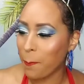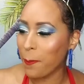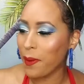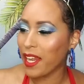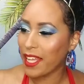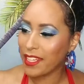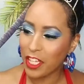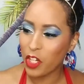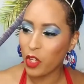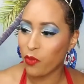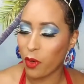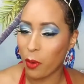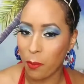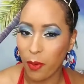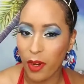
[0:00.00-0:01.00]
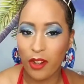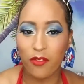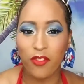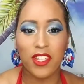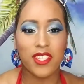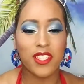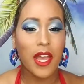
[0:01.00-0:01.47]
Plátano for
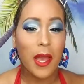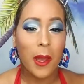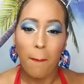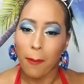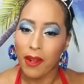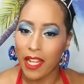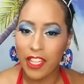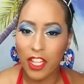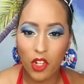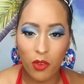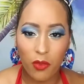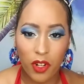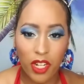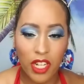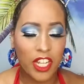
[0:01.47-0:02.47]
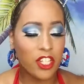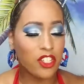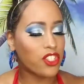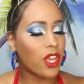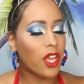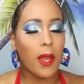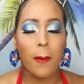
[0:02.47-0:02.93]
breakfast, plátano for lunch,